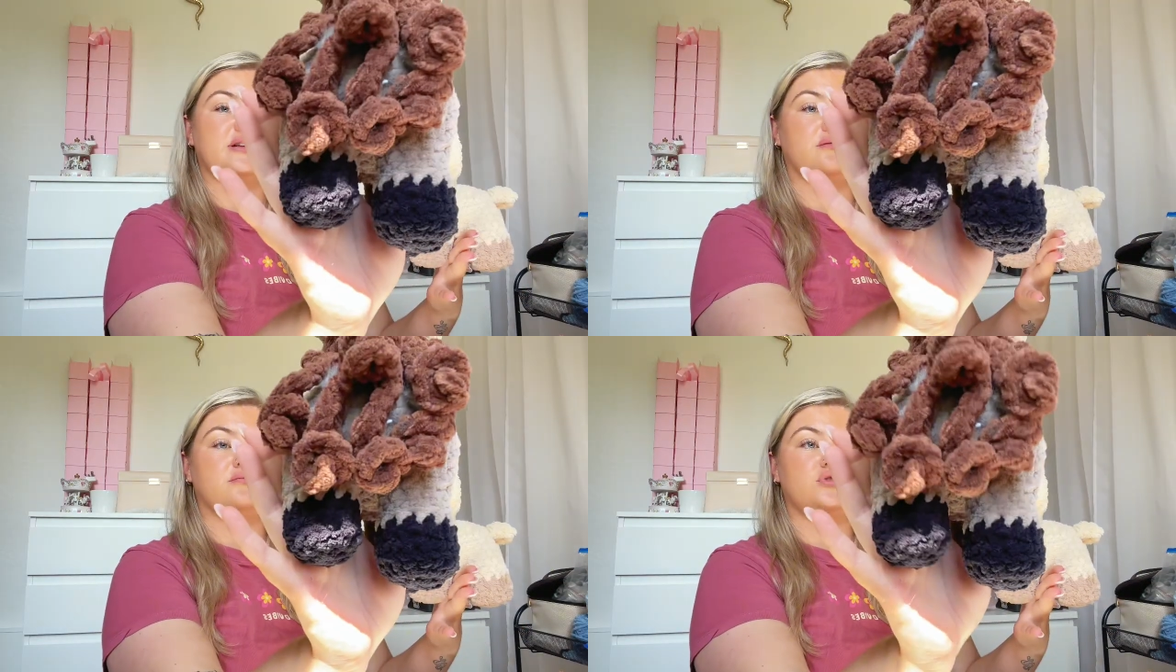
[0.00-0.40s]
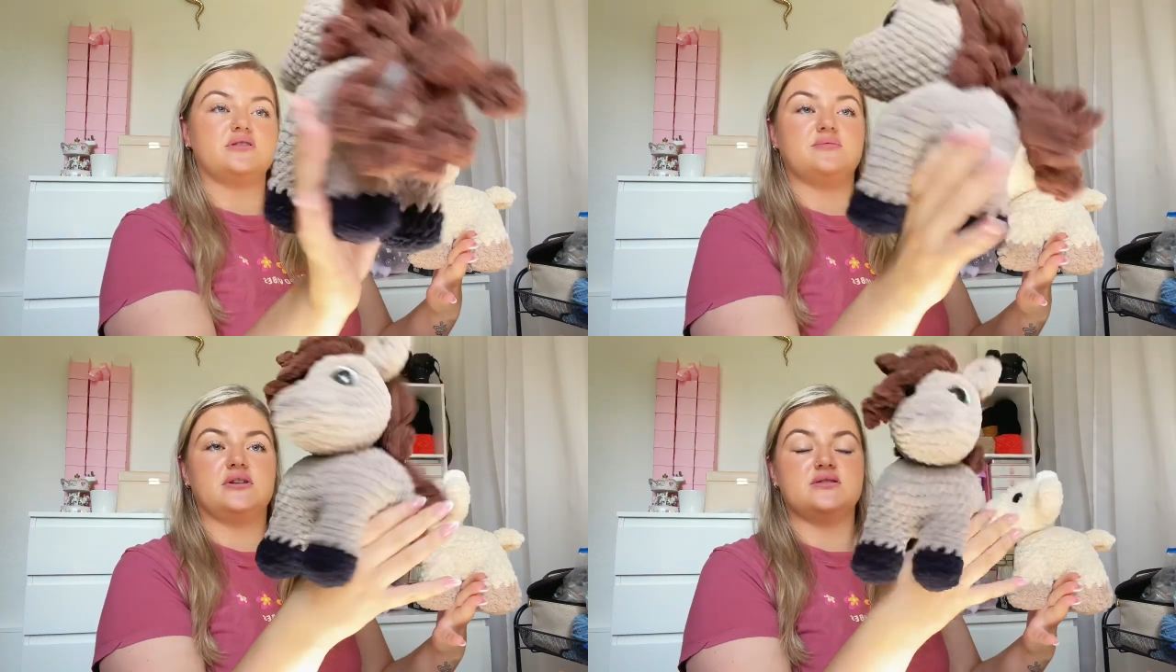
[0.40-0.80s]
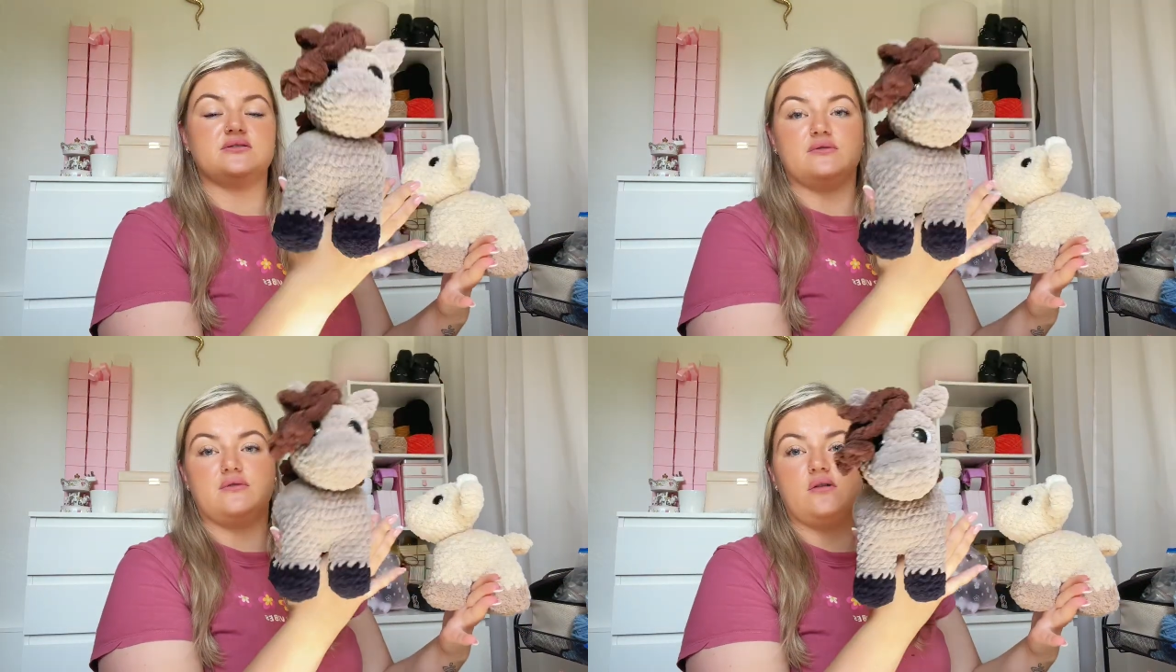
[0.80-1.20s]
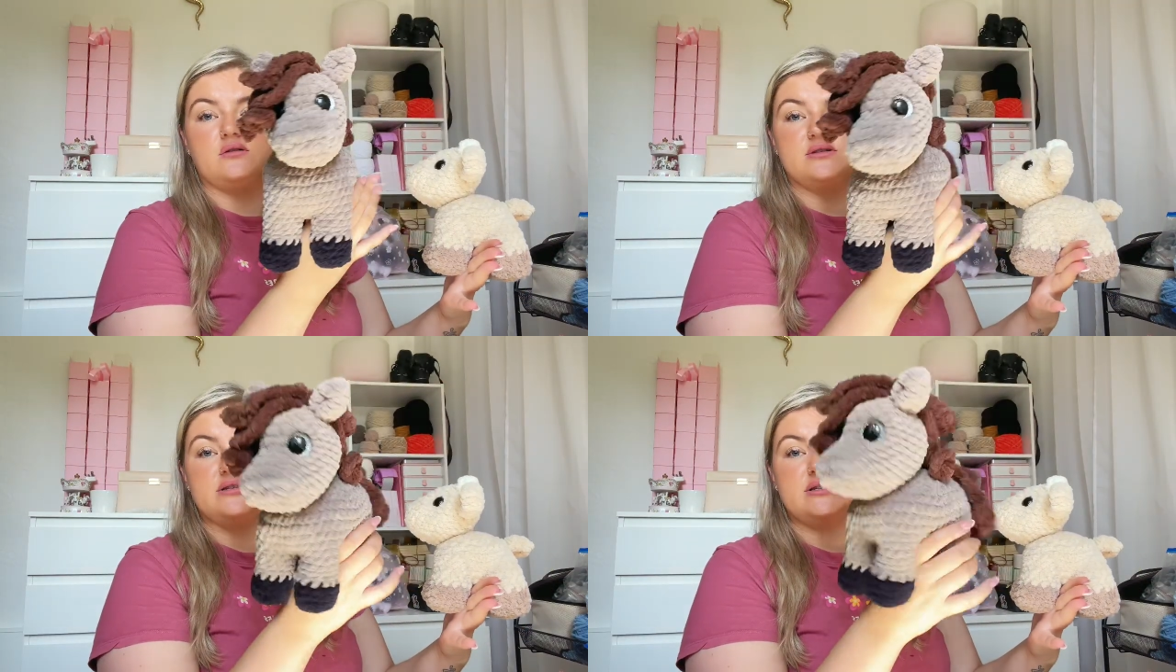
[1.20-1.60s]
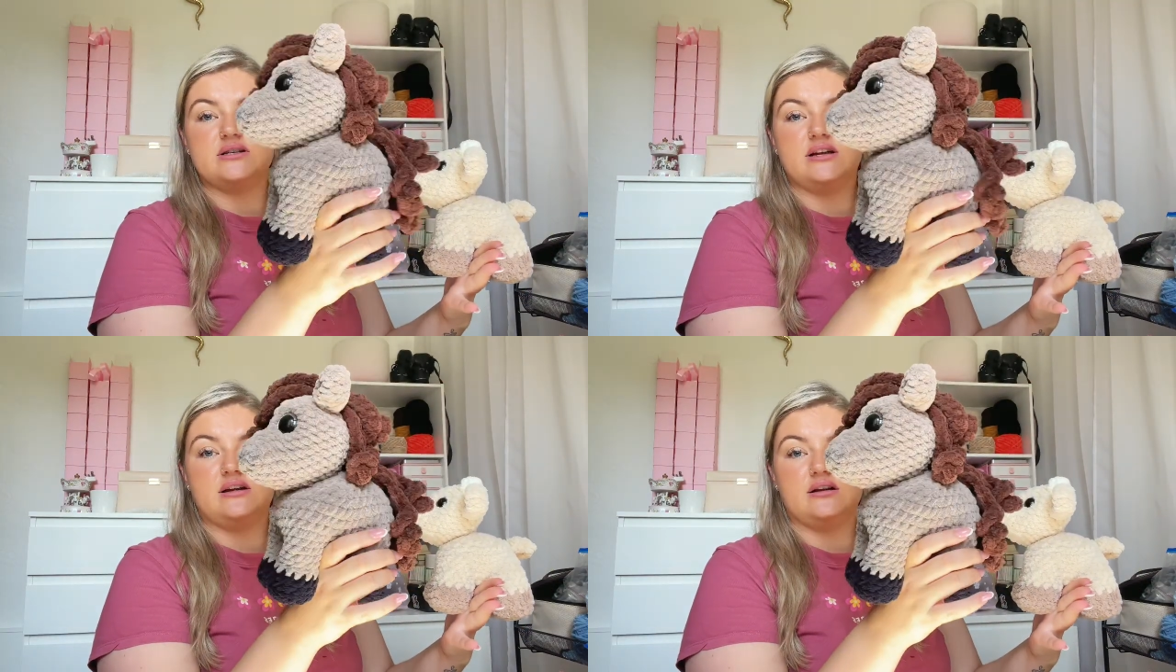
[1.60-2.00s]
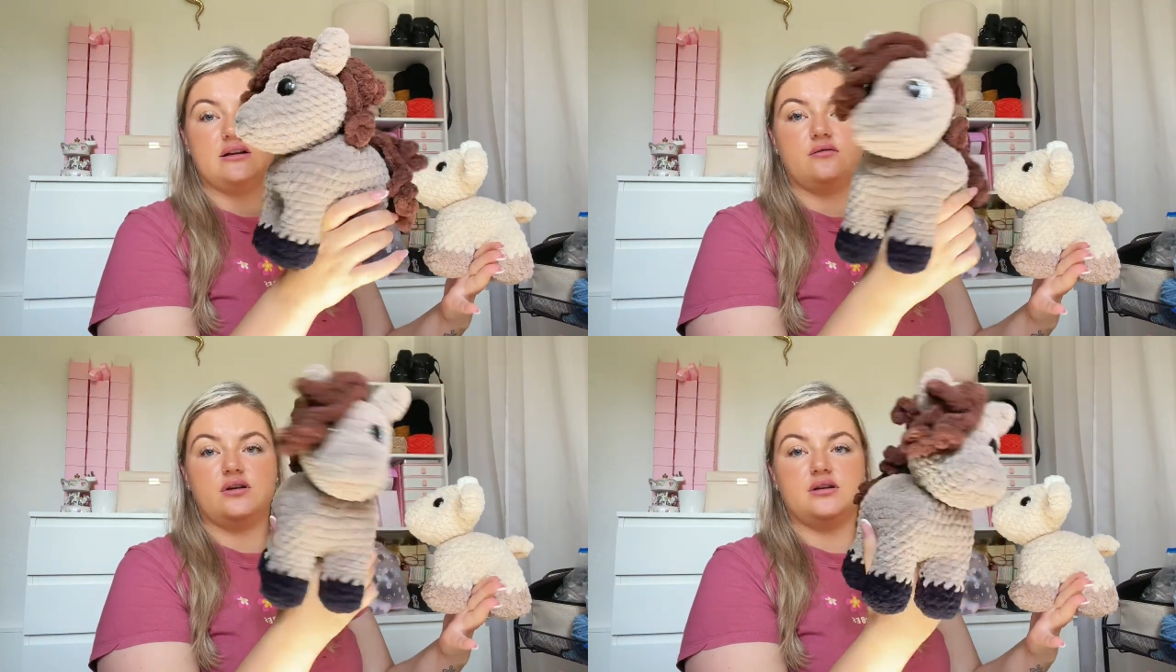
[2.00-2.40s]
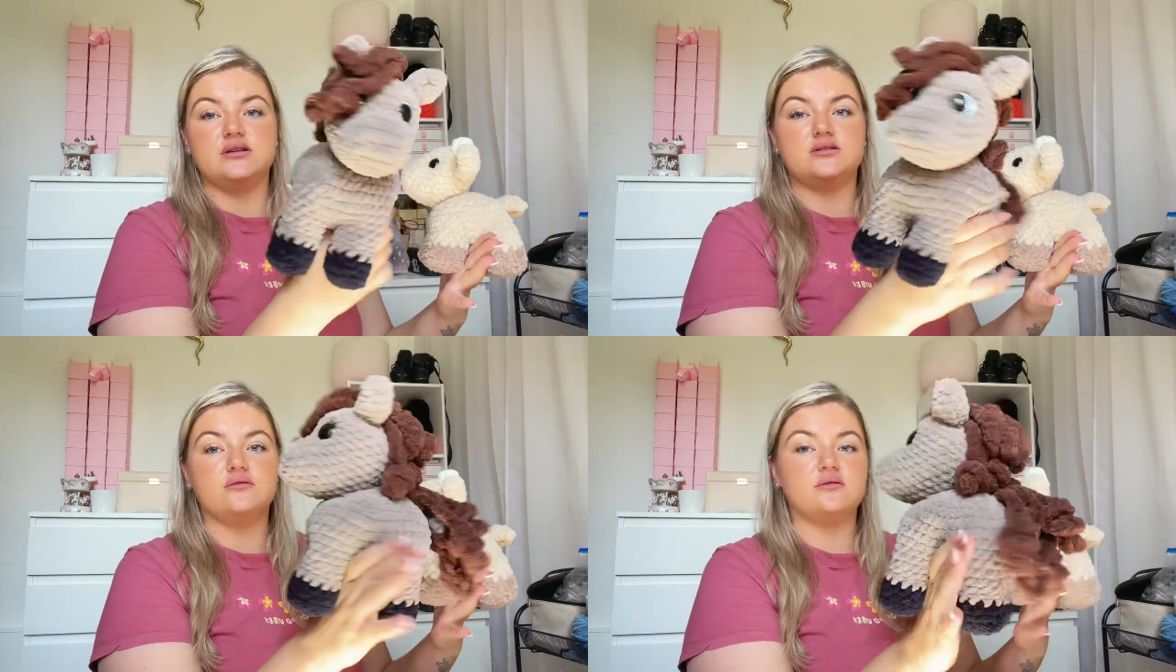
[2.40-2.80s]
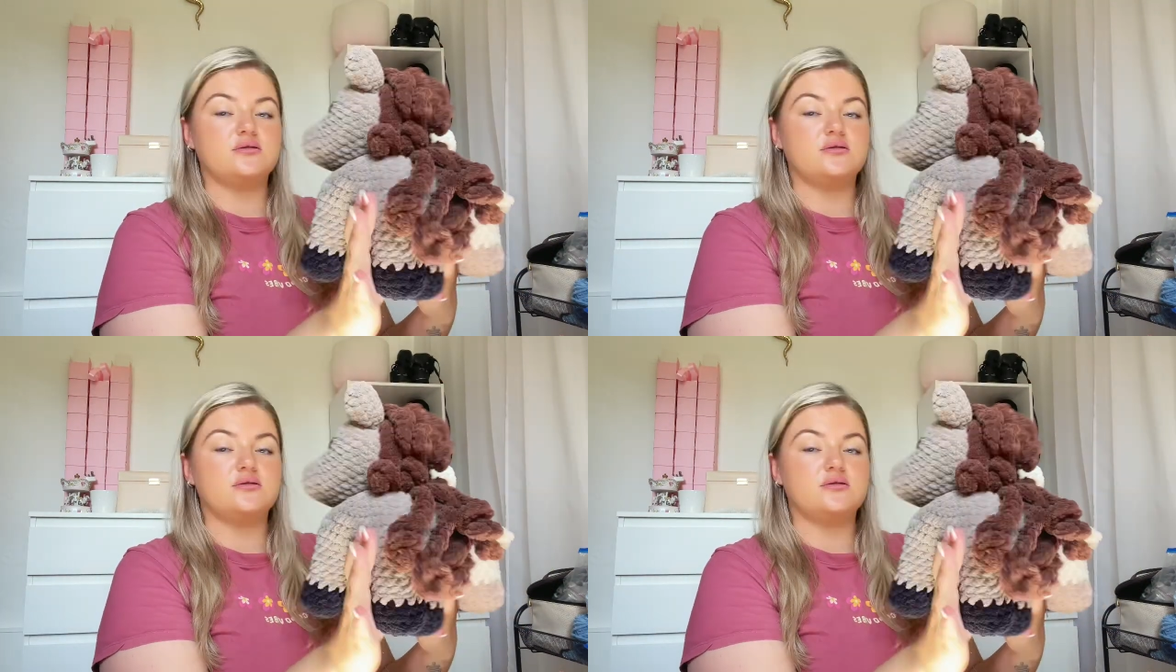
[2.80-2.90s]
him, just because of all the detail and how long he took.